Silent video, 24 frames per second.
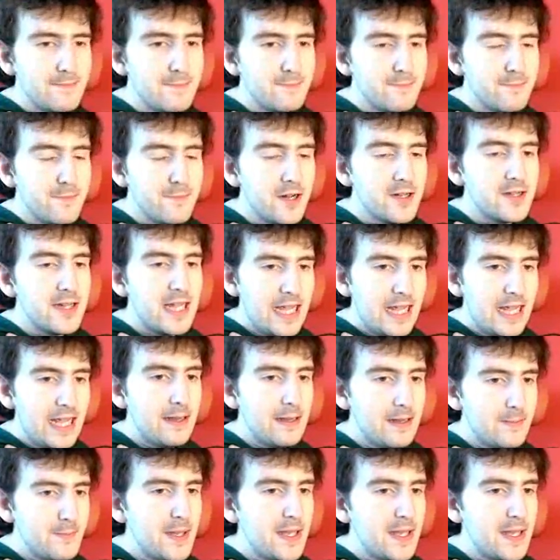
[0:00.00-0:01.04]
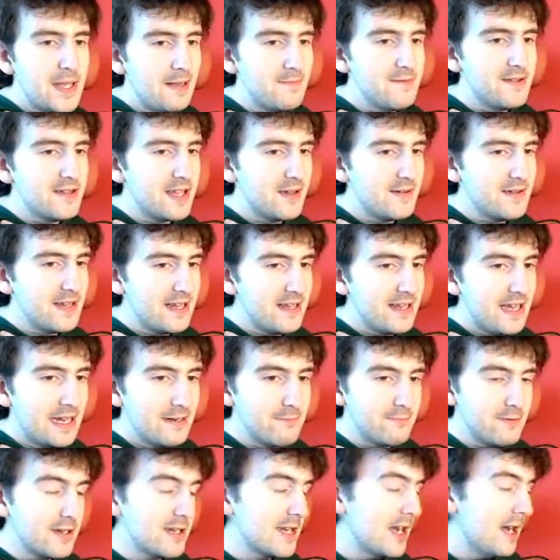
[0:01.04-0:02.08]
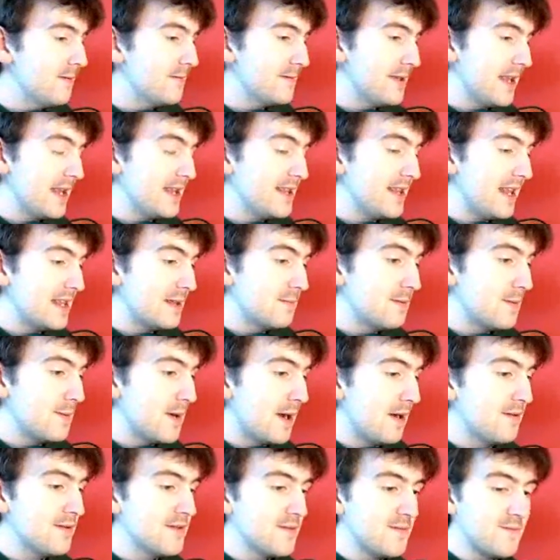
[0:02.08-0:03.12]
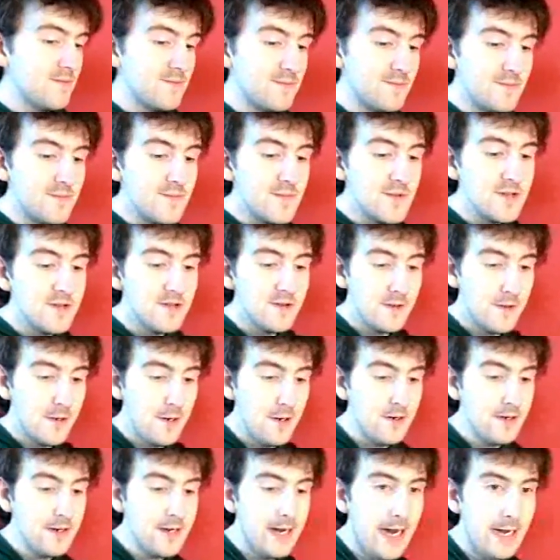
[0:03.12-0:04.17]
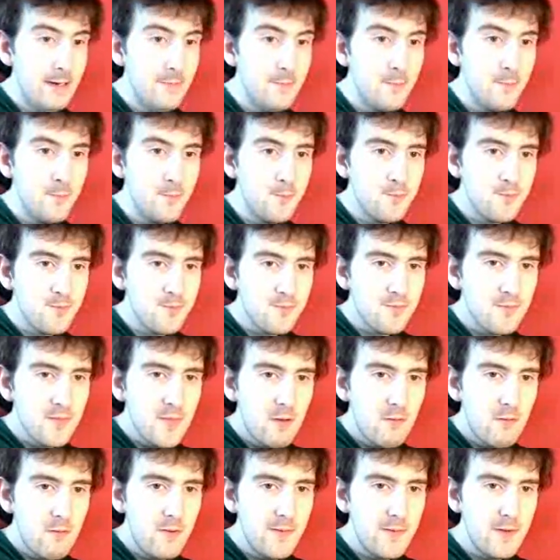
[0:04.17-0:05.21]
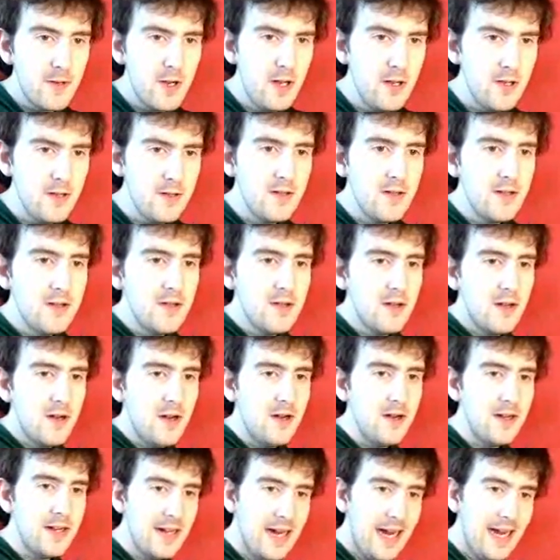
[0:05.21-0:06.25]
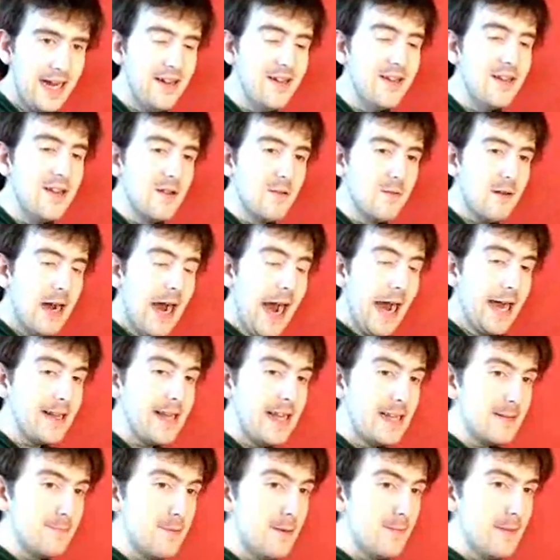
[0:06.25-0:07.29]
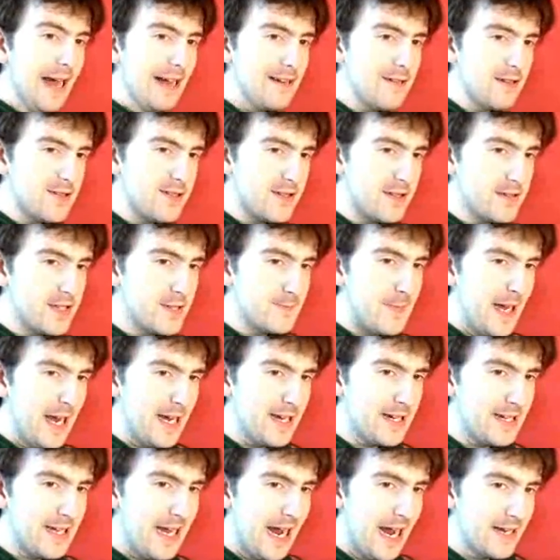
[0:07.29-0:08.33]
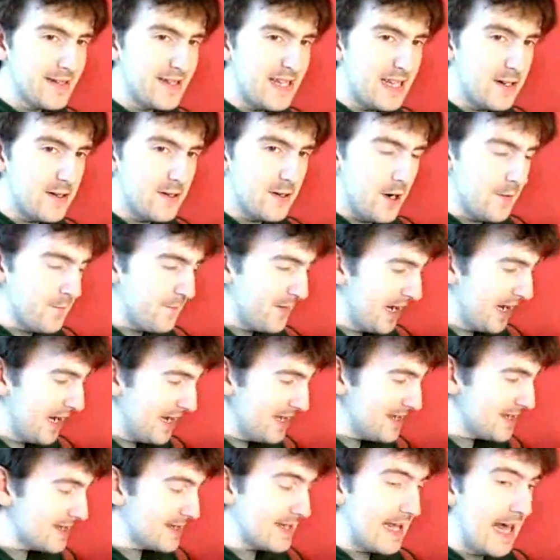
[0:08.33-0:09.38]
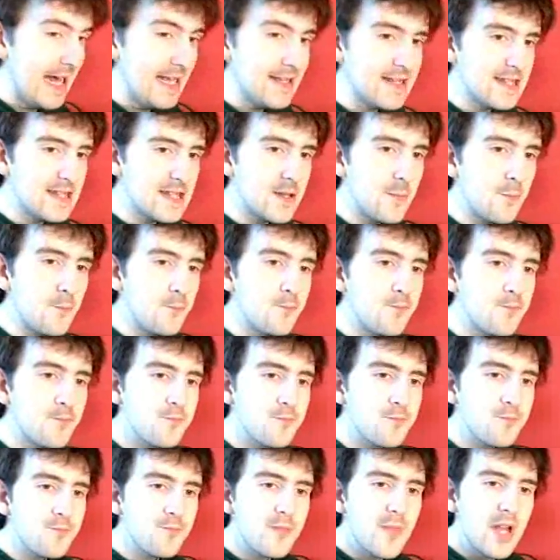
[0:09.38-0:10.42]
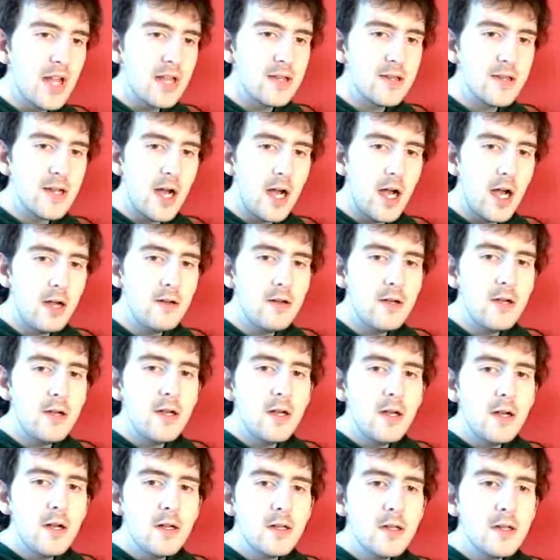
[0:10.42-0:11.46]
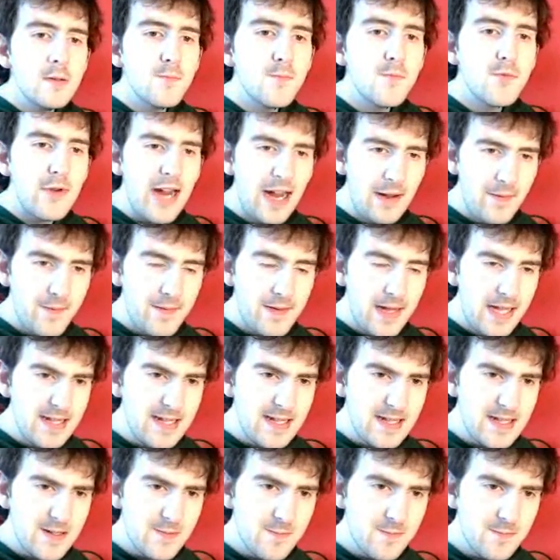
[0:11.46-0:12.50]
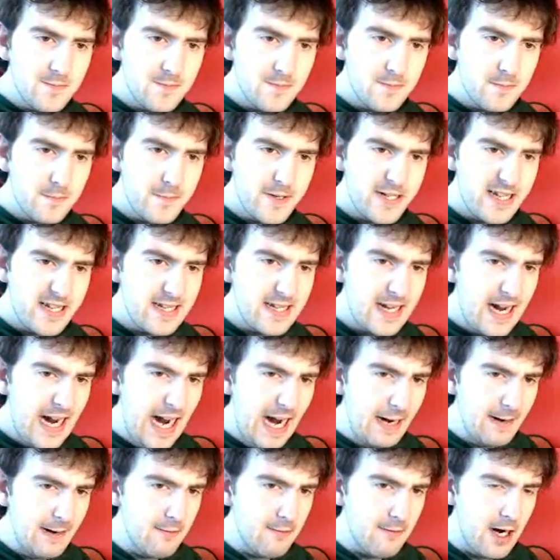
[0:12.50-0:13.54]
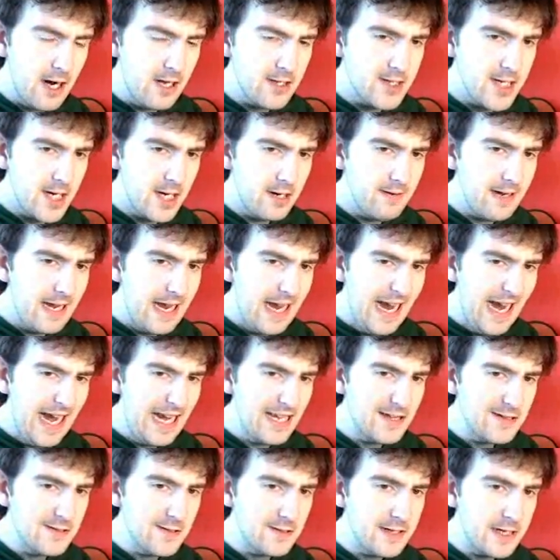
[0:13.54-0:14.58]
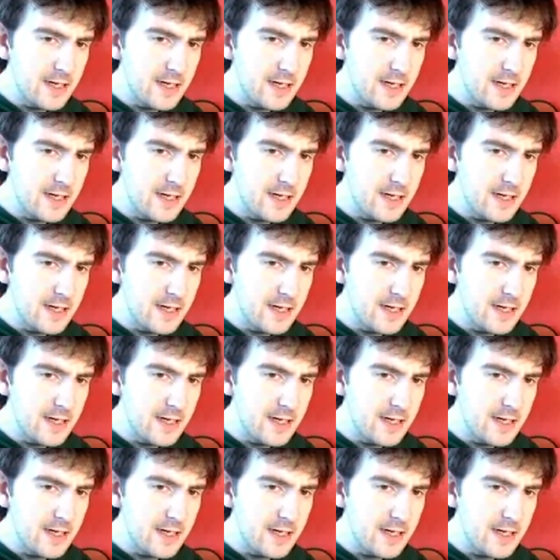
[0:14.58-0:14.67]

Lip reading: would be tempted to go the I would go with the indecent proposal. Okay, we've got okay. Right, let's move on to some specialty coffees. Yes, so Breathless, which is Amaretto, hazelnut